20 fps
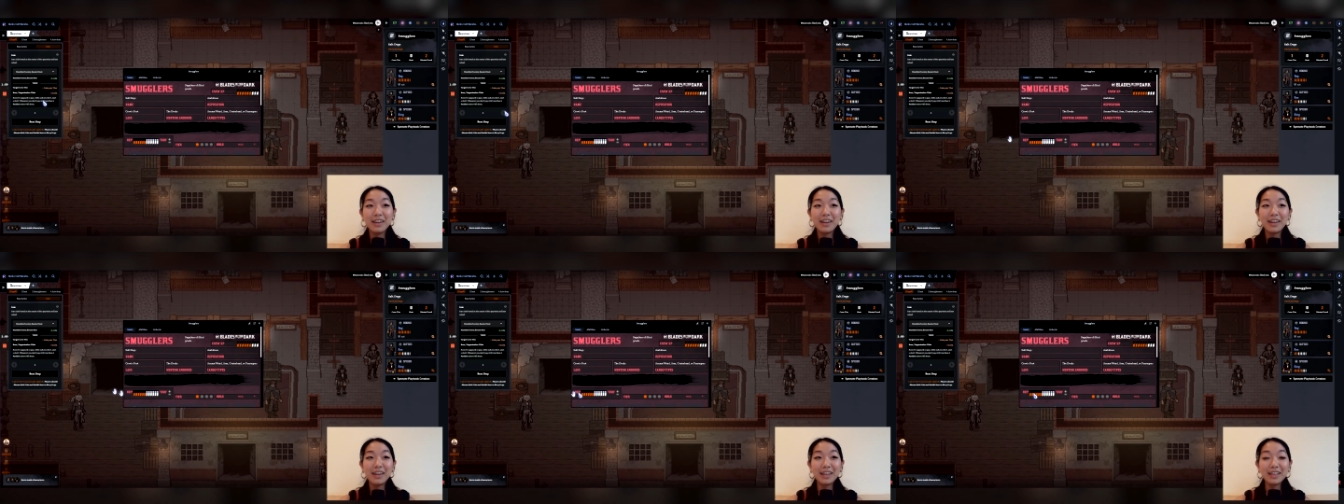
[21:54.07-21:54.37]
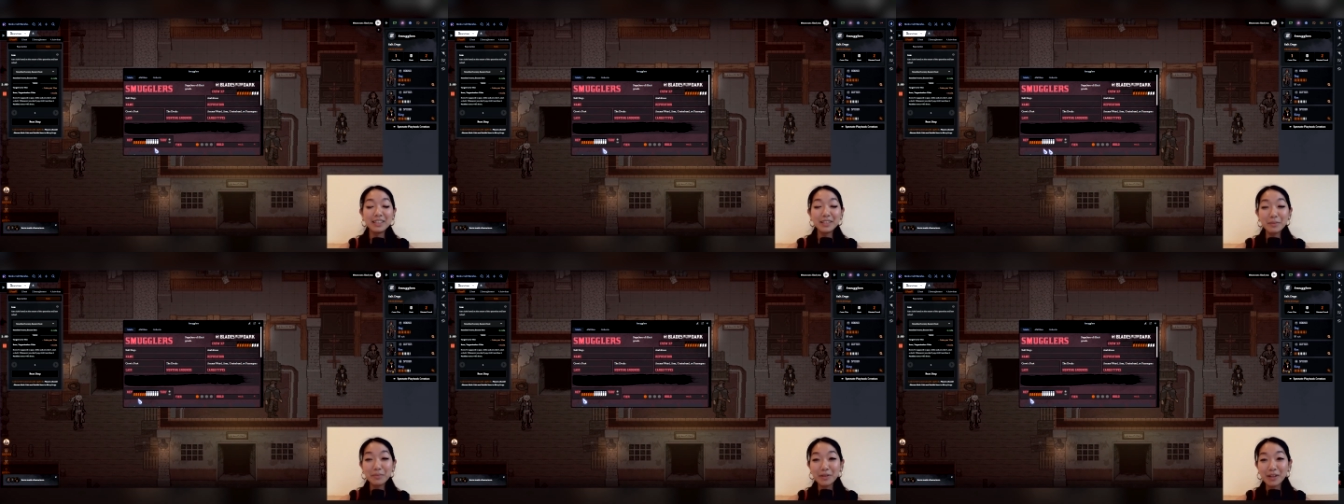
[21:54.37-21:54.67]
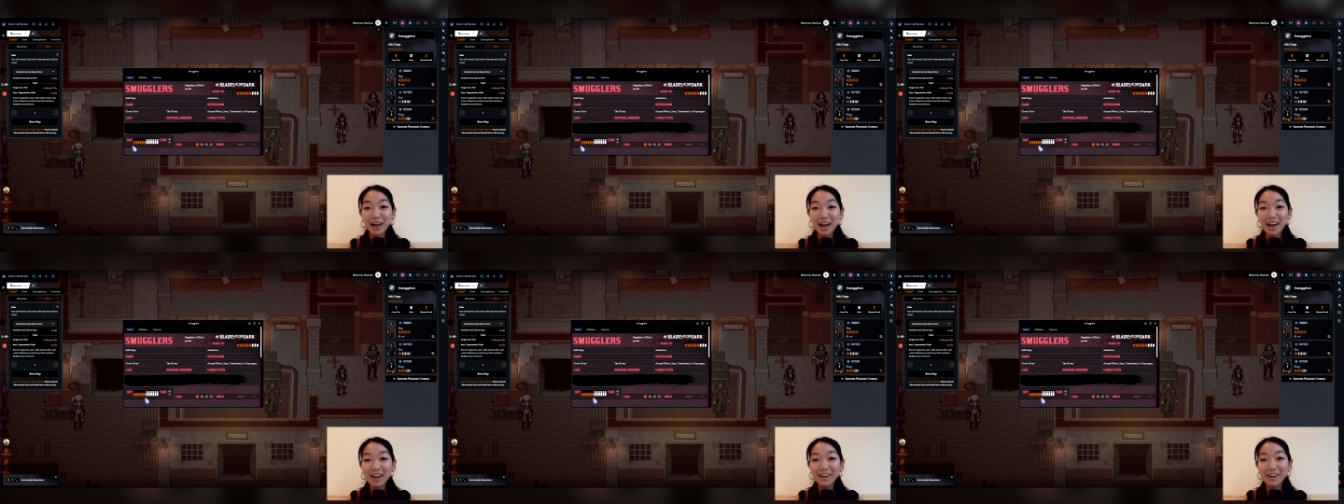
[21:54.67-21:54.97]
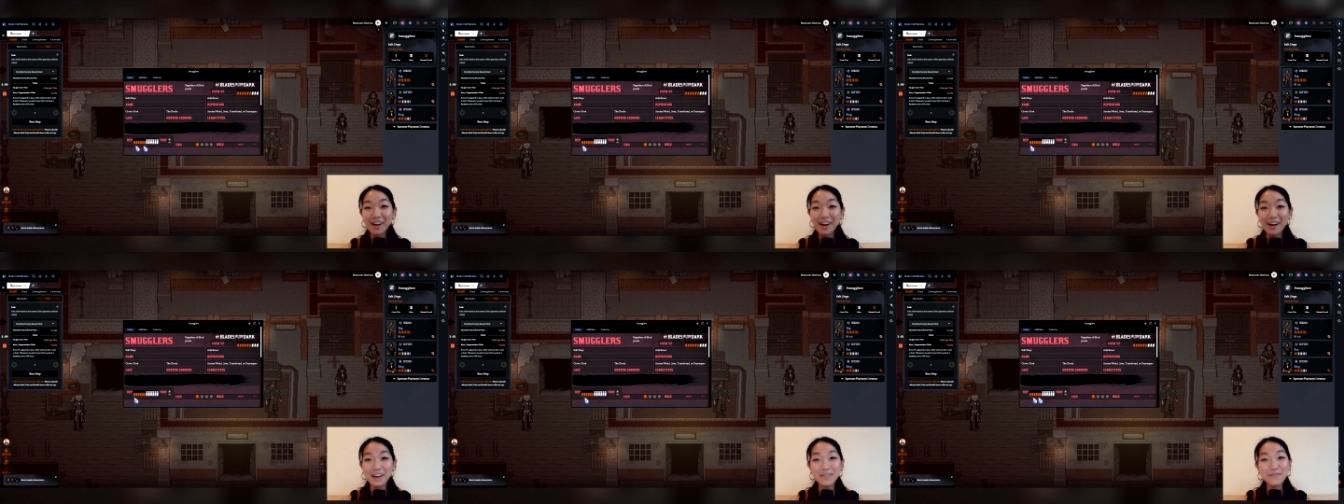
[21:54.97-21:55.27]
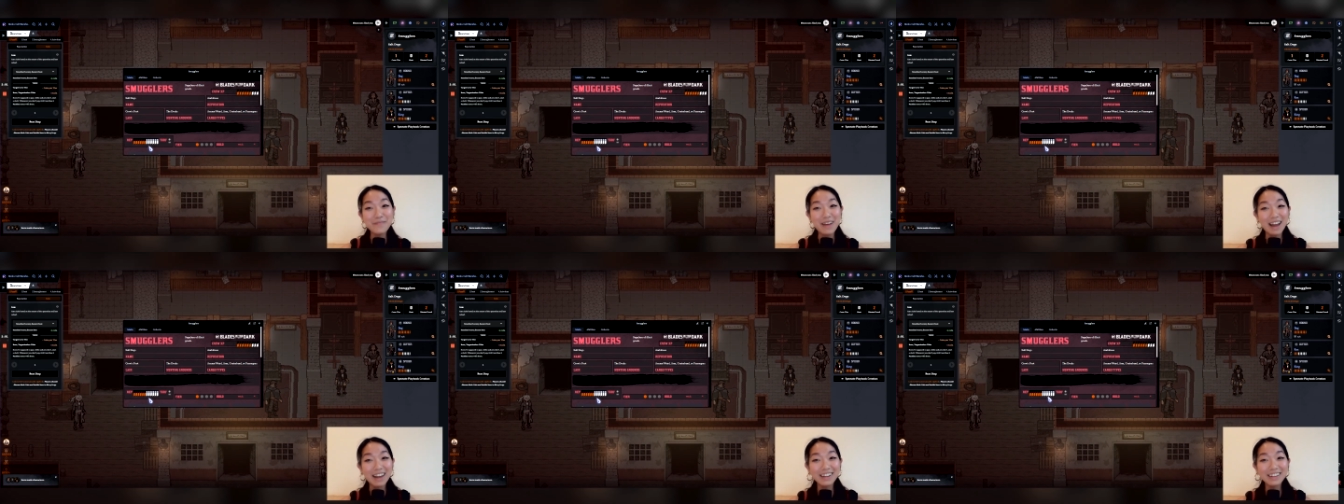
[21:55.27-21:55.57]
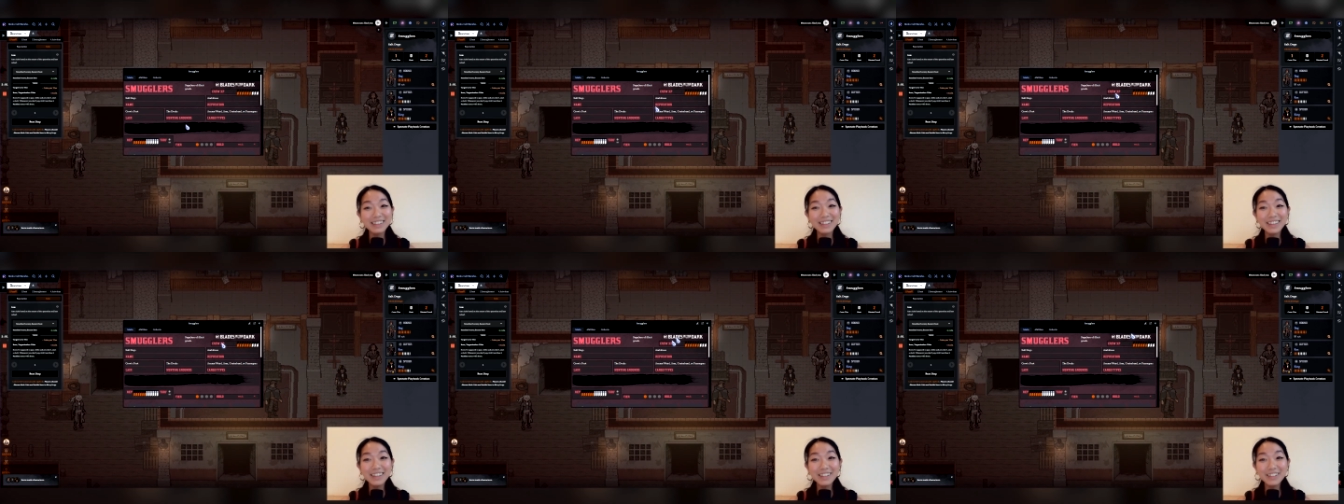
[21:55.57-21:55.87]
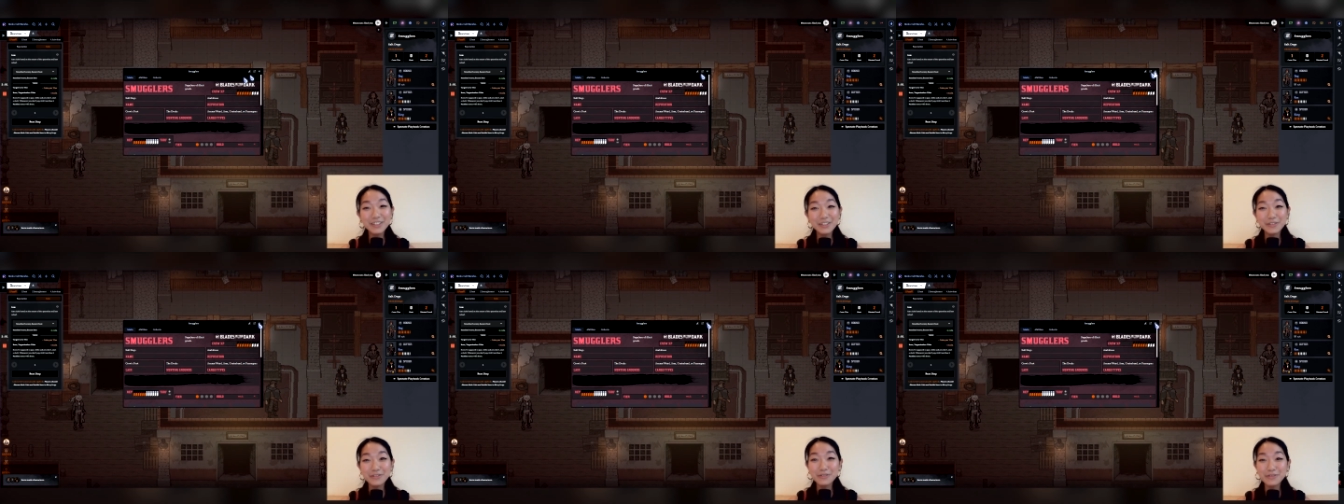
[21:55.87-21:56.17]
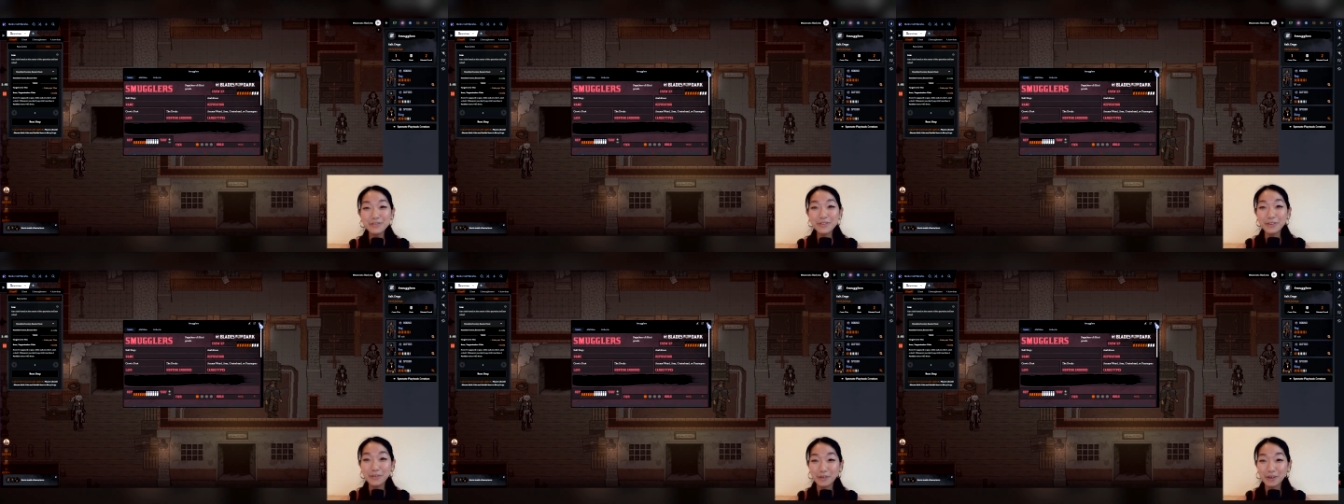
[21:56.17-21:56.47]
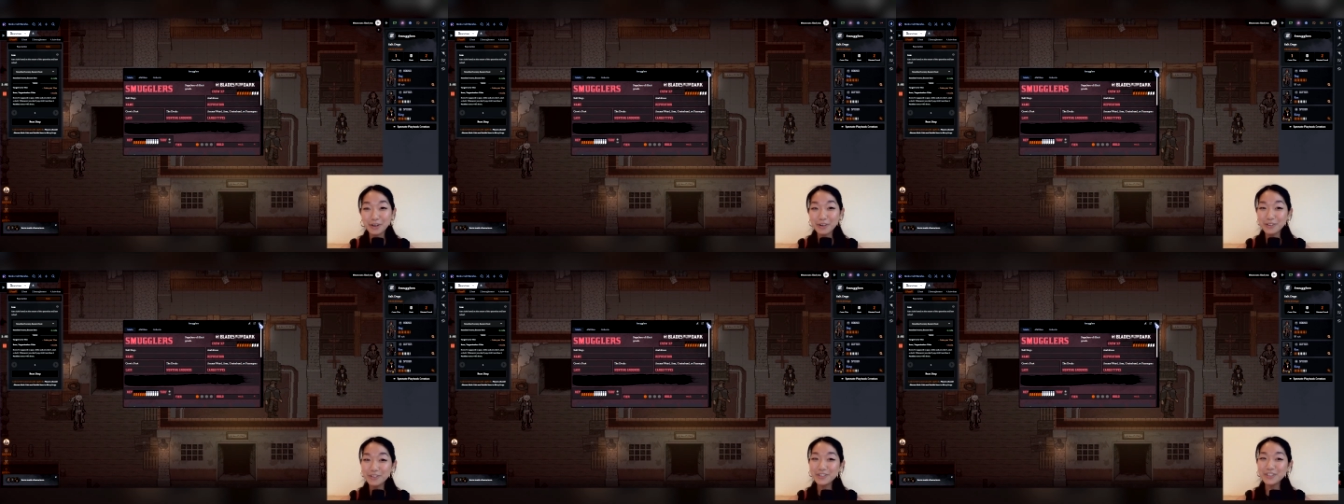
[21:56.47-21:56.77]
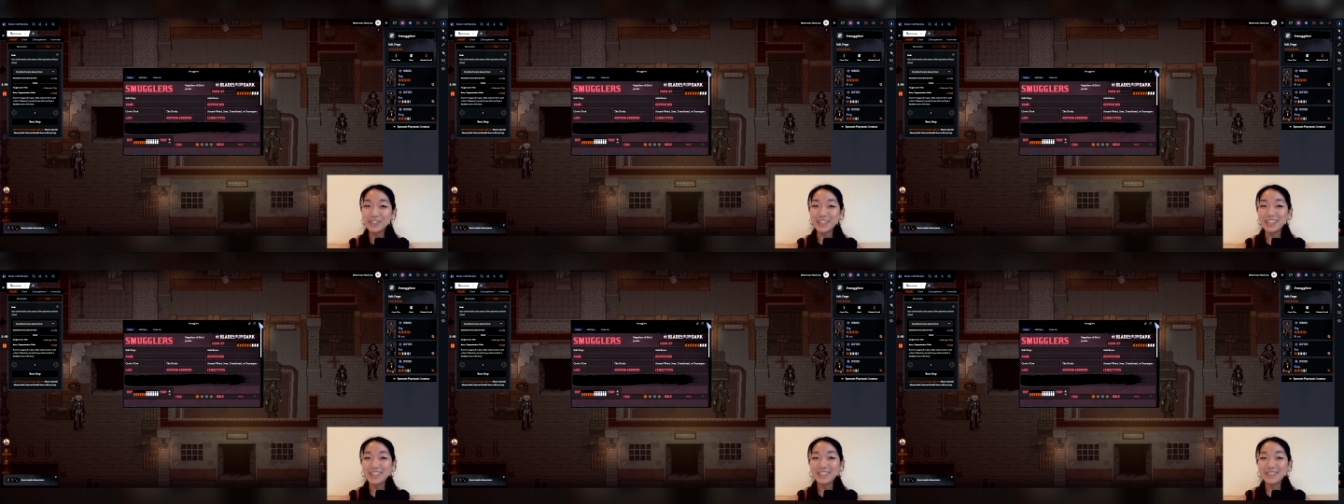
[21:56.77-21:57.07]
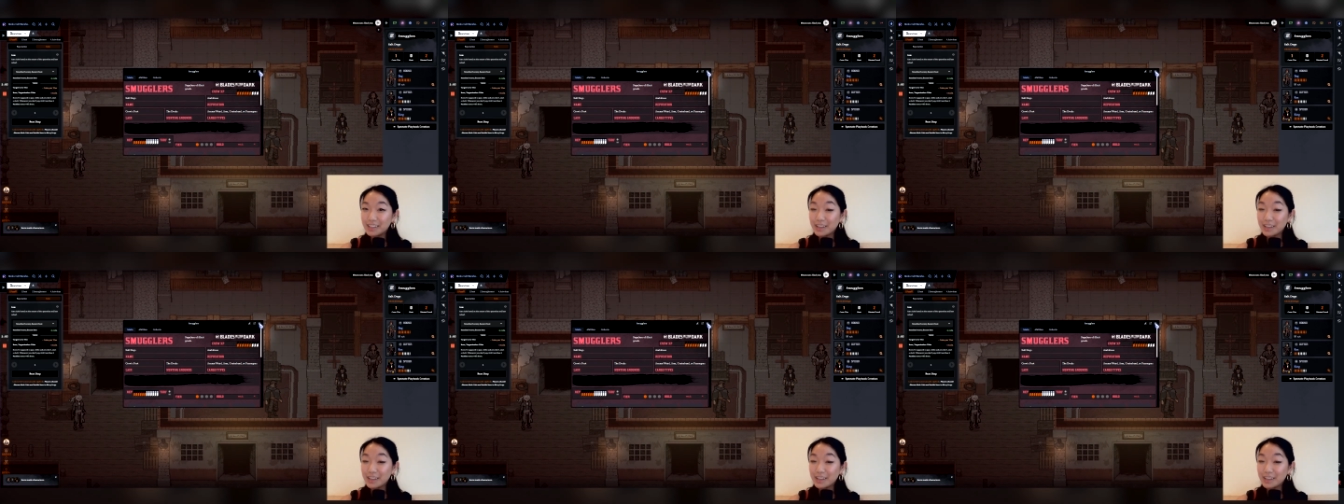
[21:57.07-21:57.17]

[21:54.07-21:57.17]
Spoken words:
is applied automatically to your crew sheet.